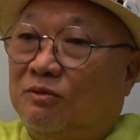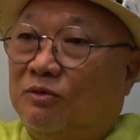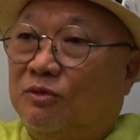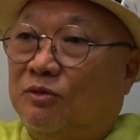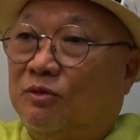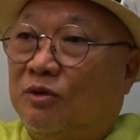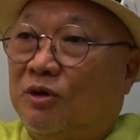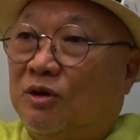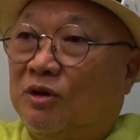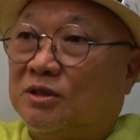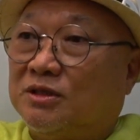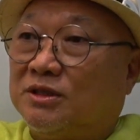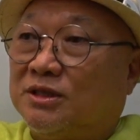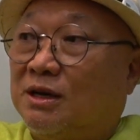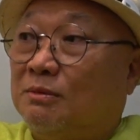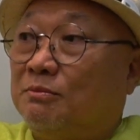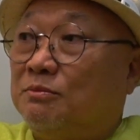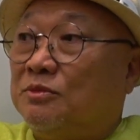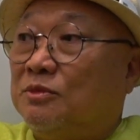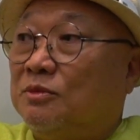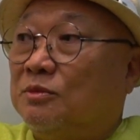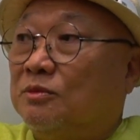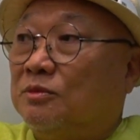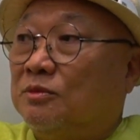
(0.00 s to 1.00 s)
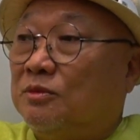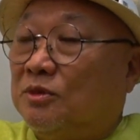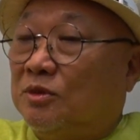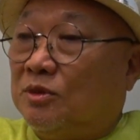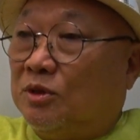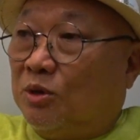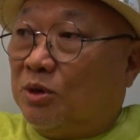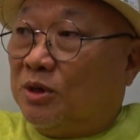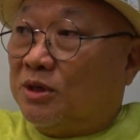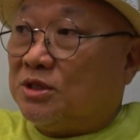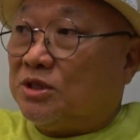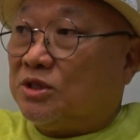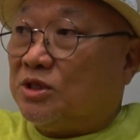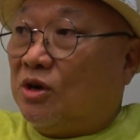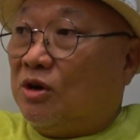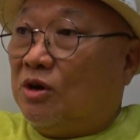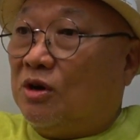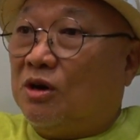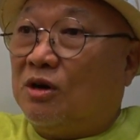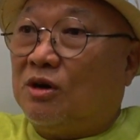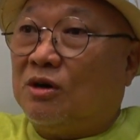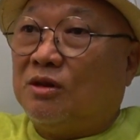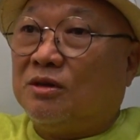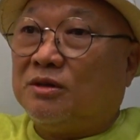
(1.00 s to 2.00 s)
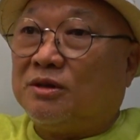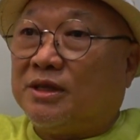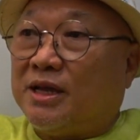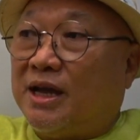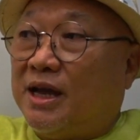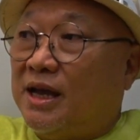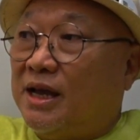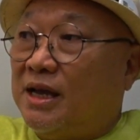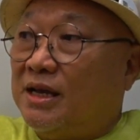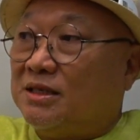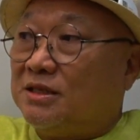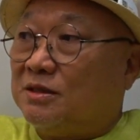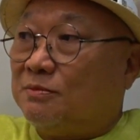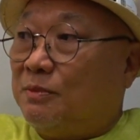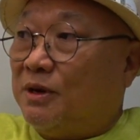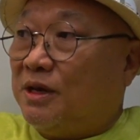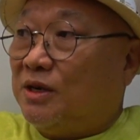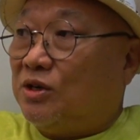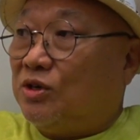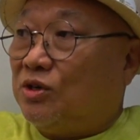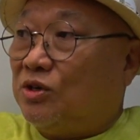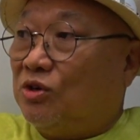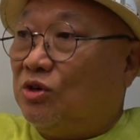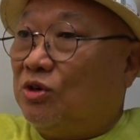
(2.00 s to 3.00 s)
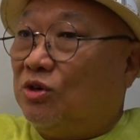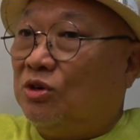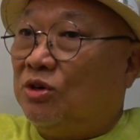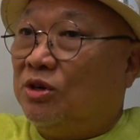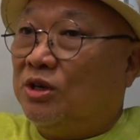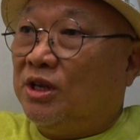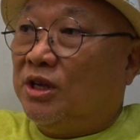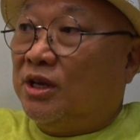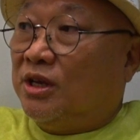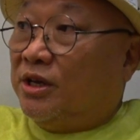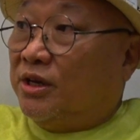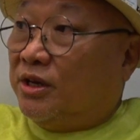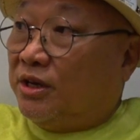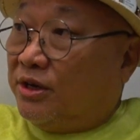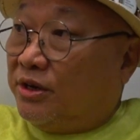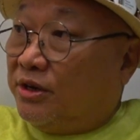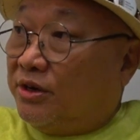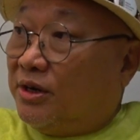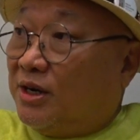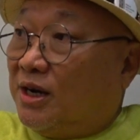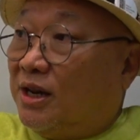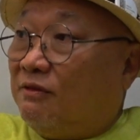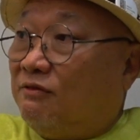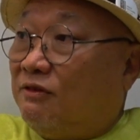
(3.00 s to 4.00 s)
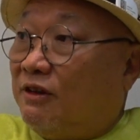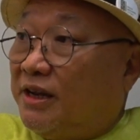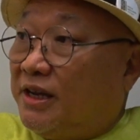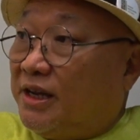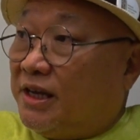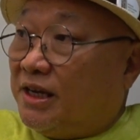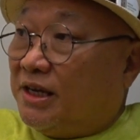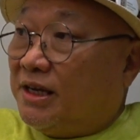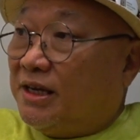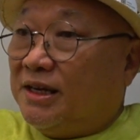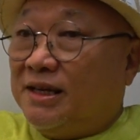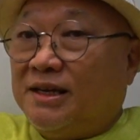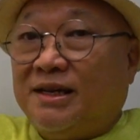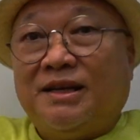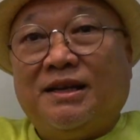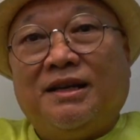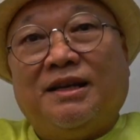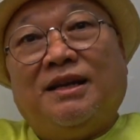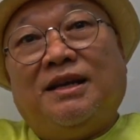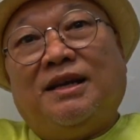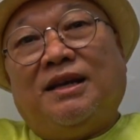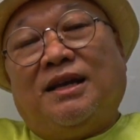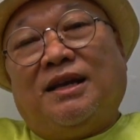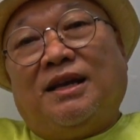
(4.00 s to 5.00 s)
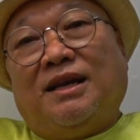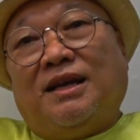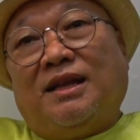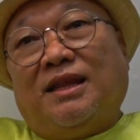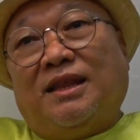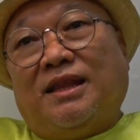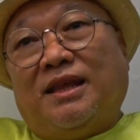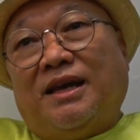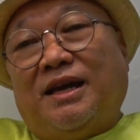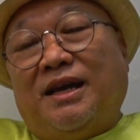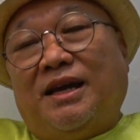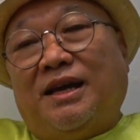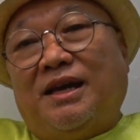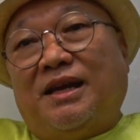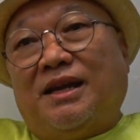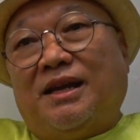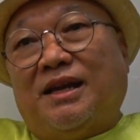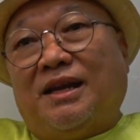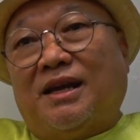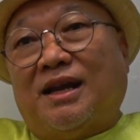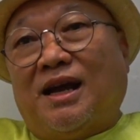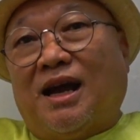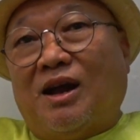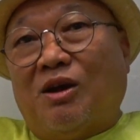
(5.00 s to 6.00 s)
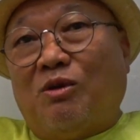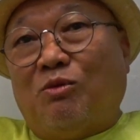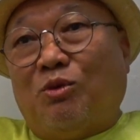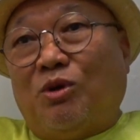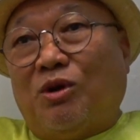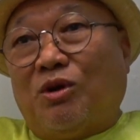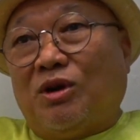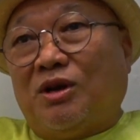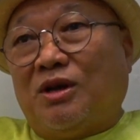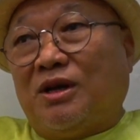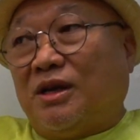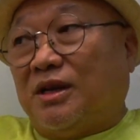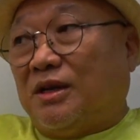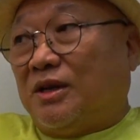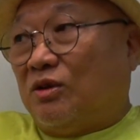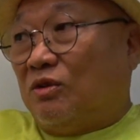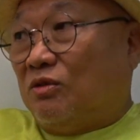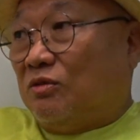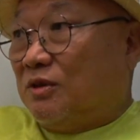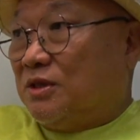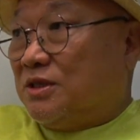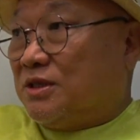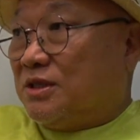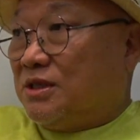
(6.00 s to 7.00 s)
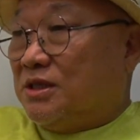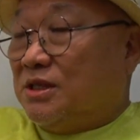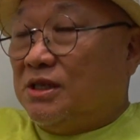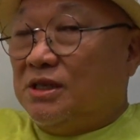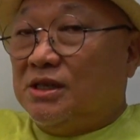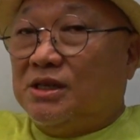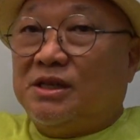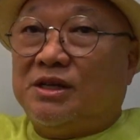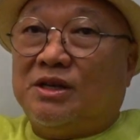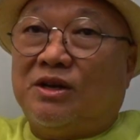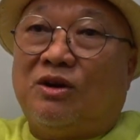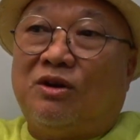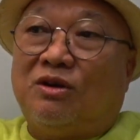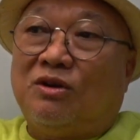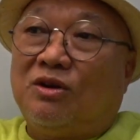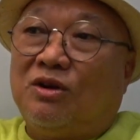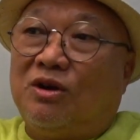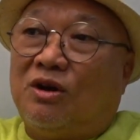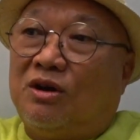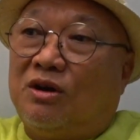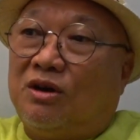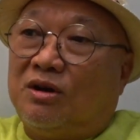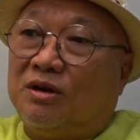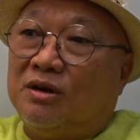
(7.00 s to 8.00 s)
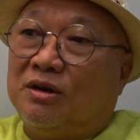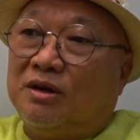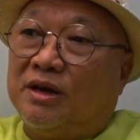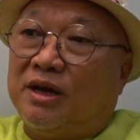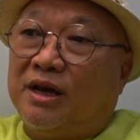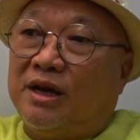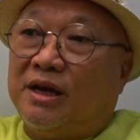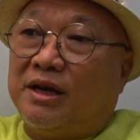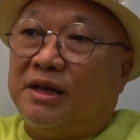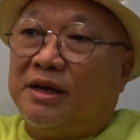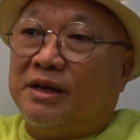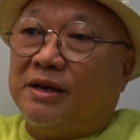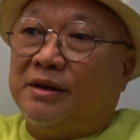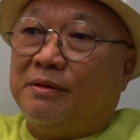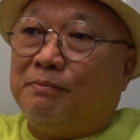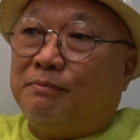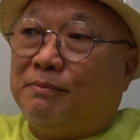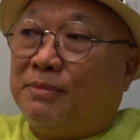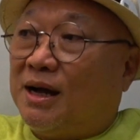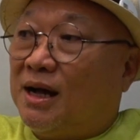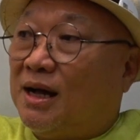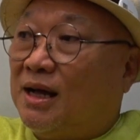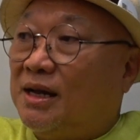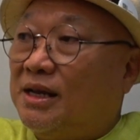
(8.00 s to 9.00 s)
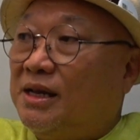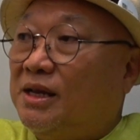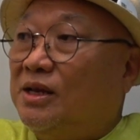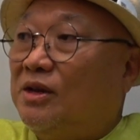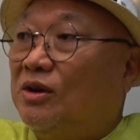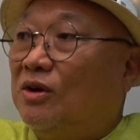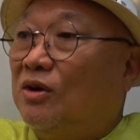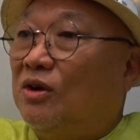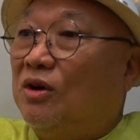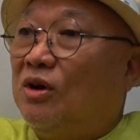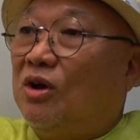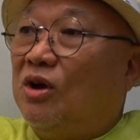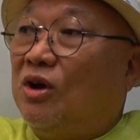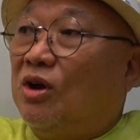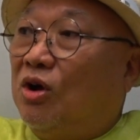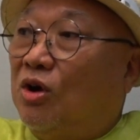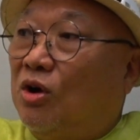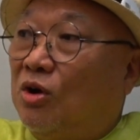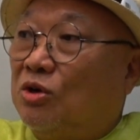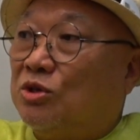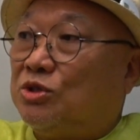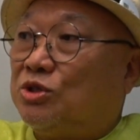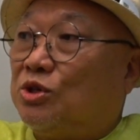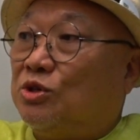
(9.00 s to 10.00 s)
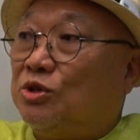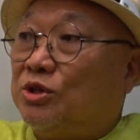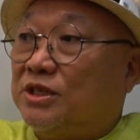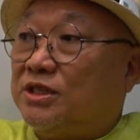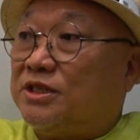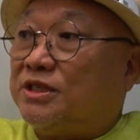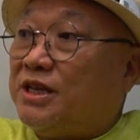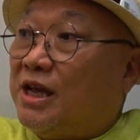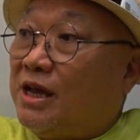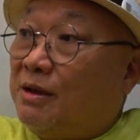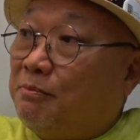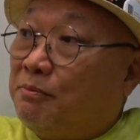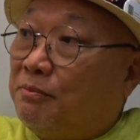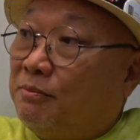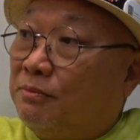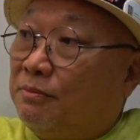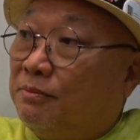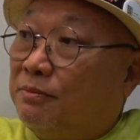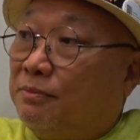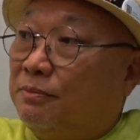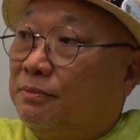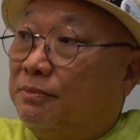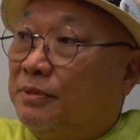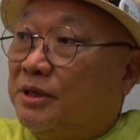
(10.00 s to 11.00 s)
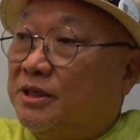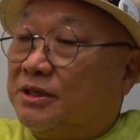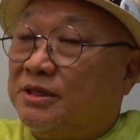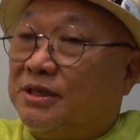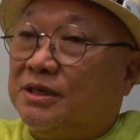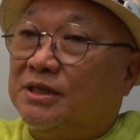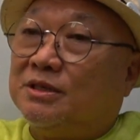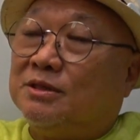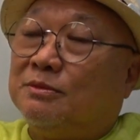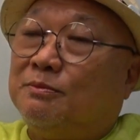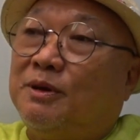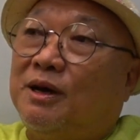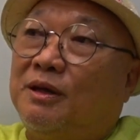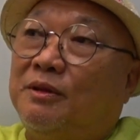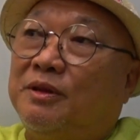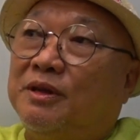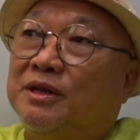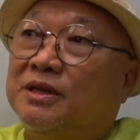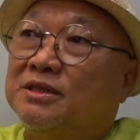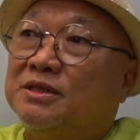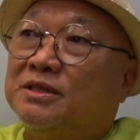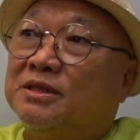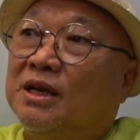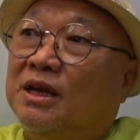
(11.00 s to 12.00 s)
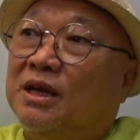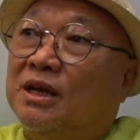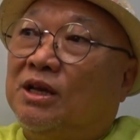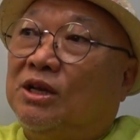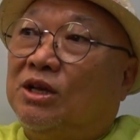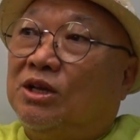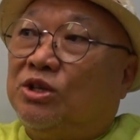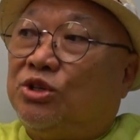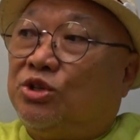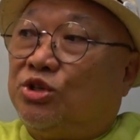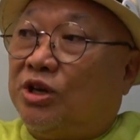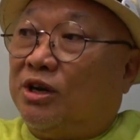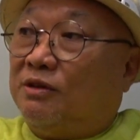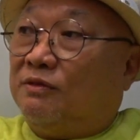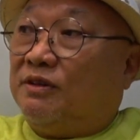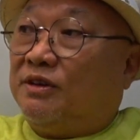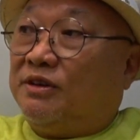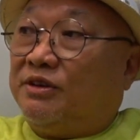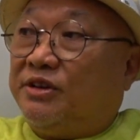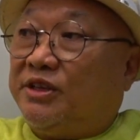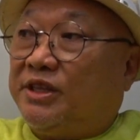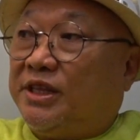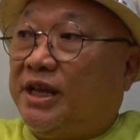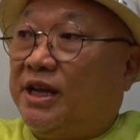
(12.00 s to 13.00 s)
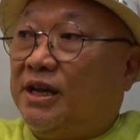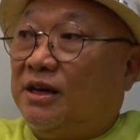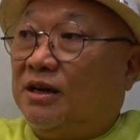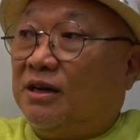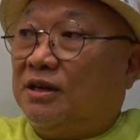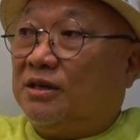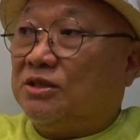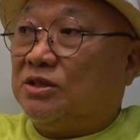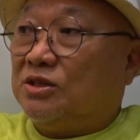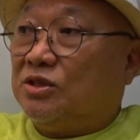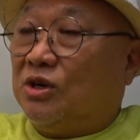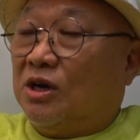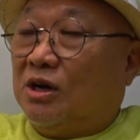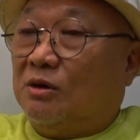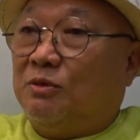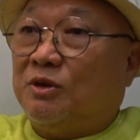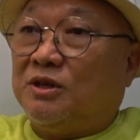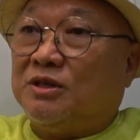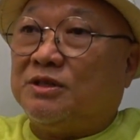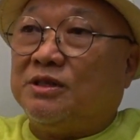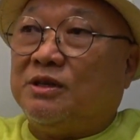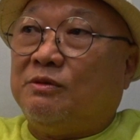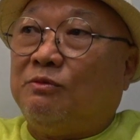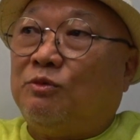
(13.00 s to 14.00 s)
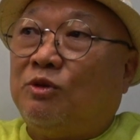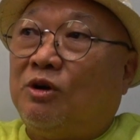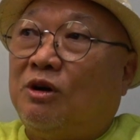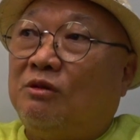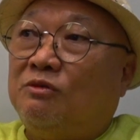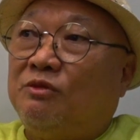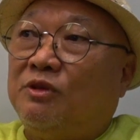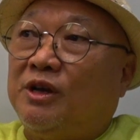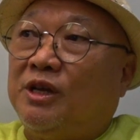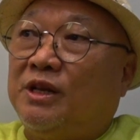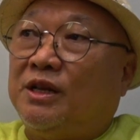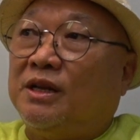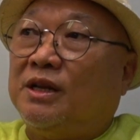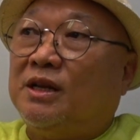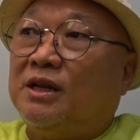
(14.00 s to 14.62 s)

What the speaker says: for some local store, Tanks, Metro, Lafayette. Then I work in overseas, in Hong Kong and in Bali. Also the same business, but it's travel retail. So I was involved in